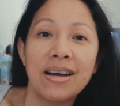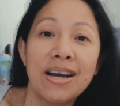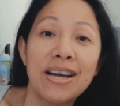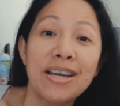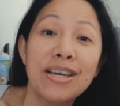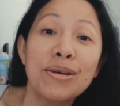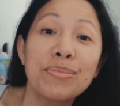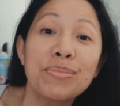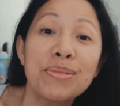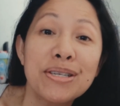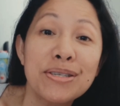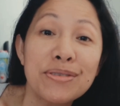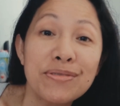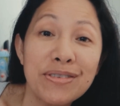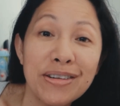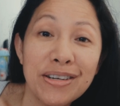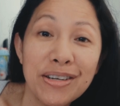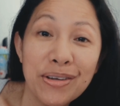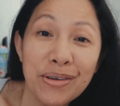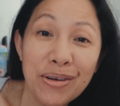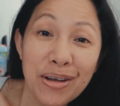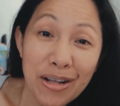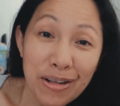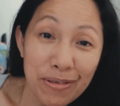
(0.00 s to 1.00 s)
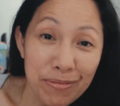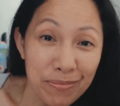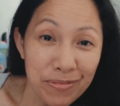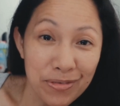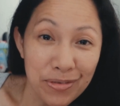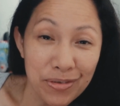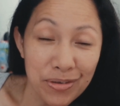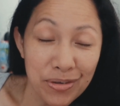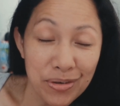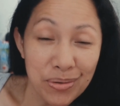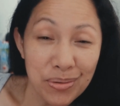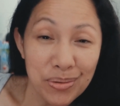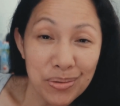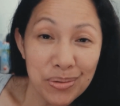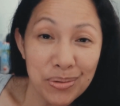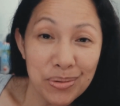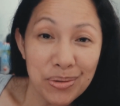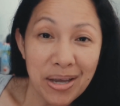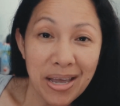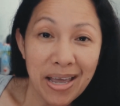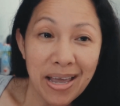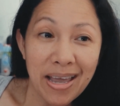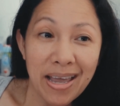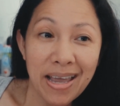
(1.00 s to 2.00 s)
I hope this video helped you,
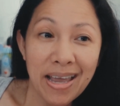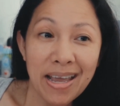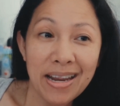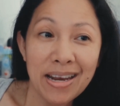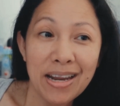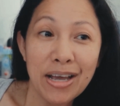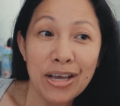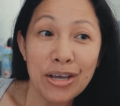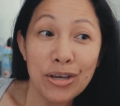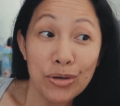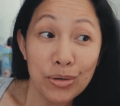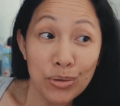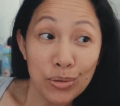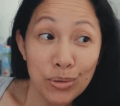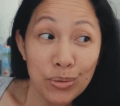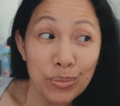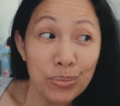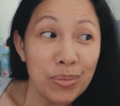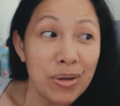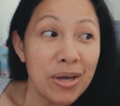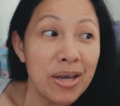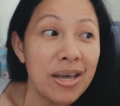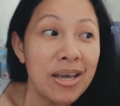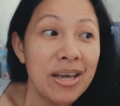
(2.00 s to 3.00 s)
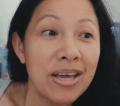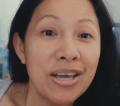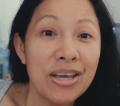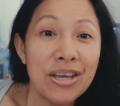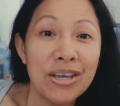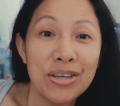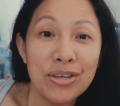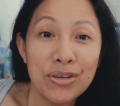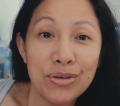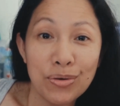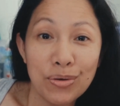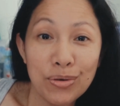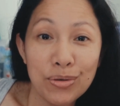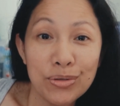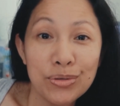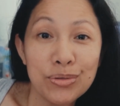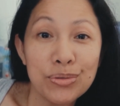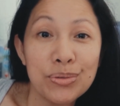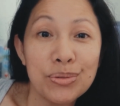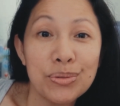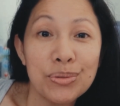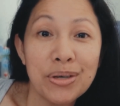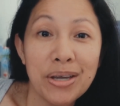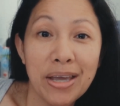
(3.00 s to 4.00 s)
and I hope you
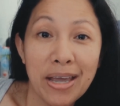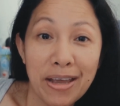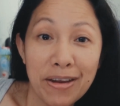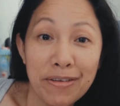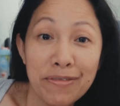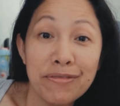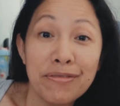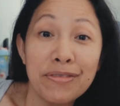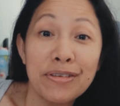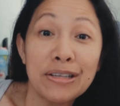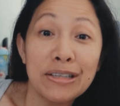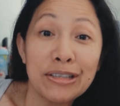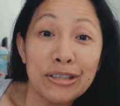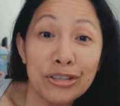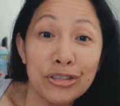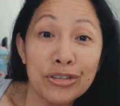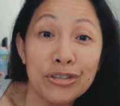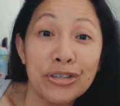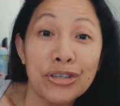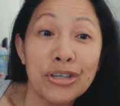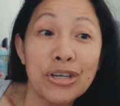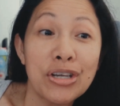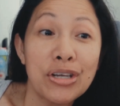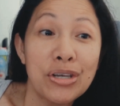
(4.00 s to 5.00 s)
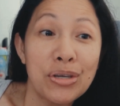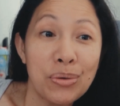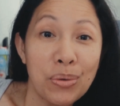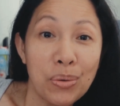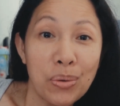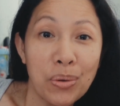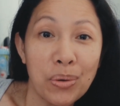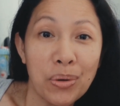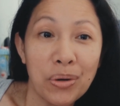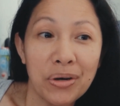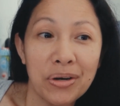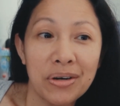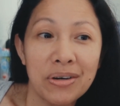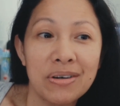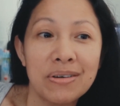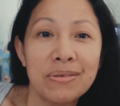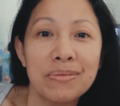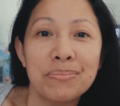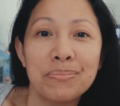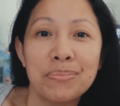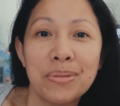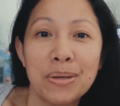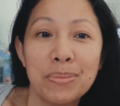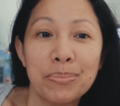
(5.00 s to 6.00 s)
also can filter your
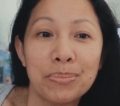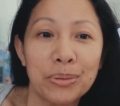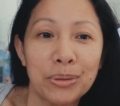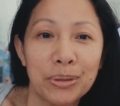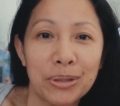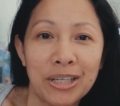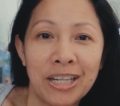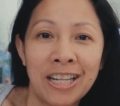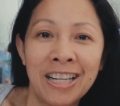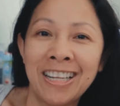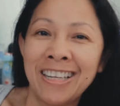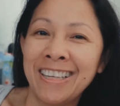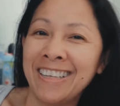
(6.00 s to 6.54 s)
people